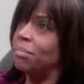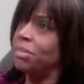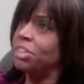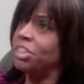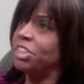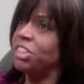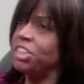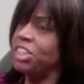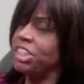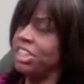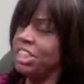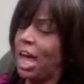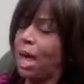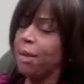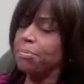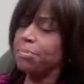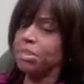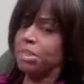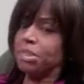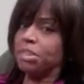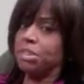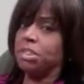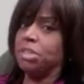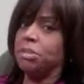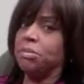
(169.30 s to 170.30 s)
she taps
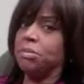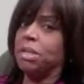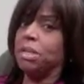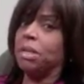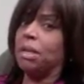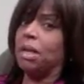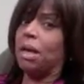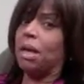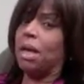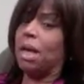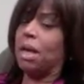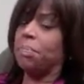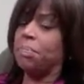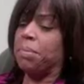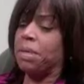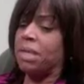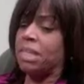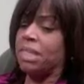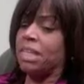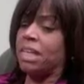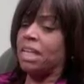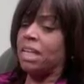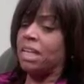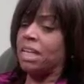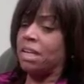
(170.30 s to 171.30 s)
into it.
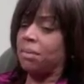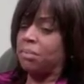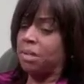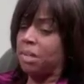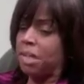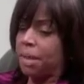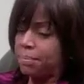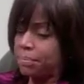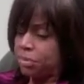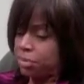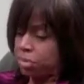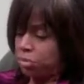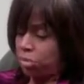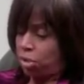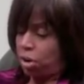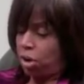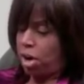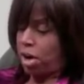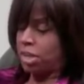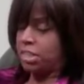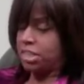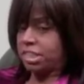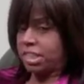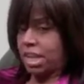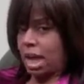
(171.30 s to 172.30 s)
But then it becomes too
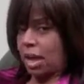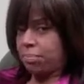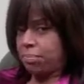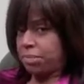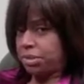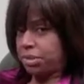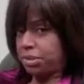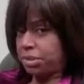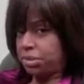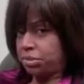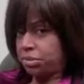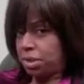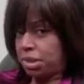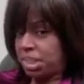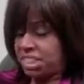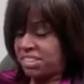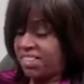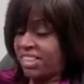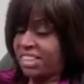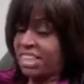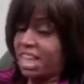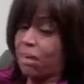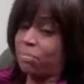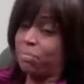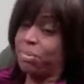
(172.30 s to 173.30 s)
hard to tap into it, because if
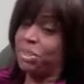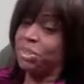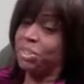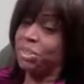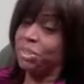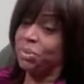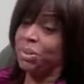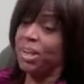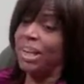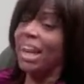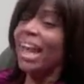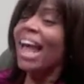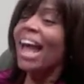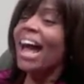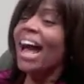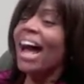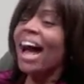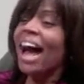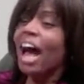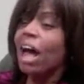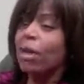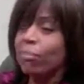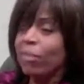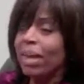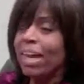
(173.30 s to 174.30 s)
I tap into it,
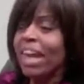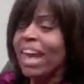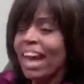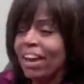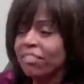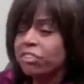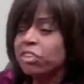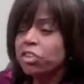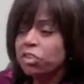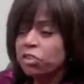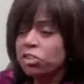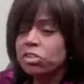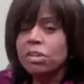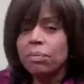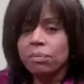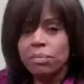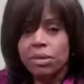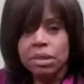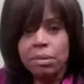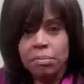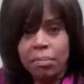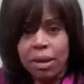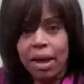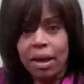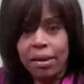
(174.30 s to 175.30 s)
I may have to do
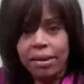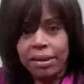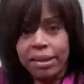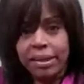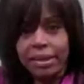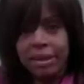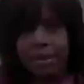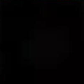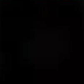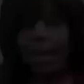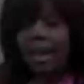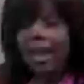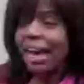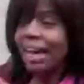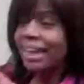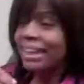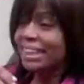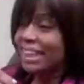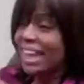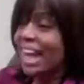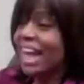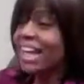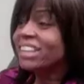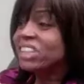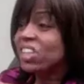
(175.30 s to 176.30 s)
something about it,
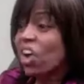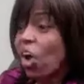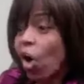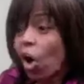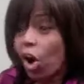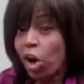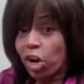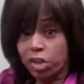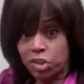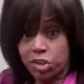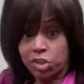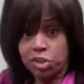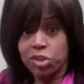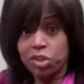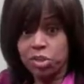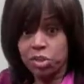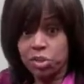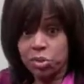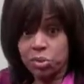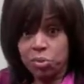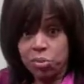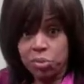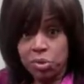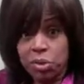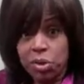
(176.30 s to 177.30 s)
and that's hard to
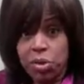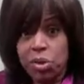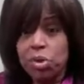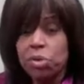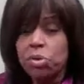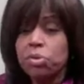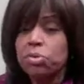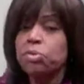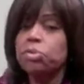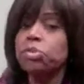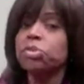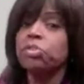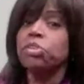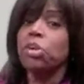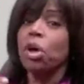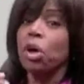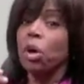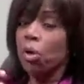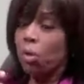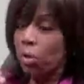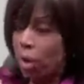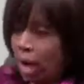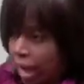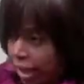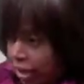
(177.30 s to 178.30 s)
do.
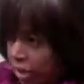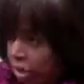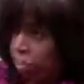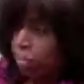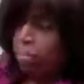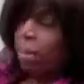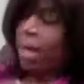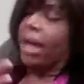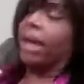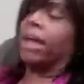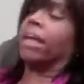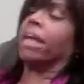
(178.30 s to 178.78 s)
So I go back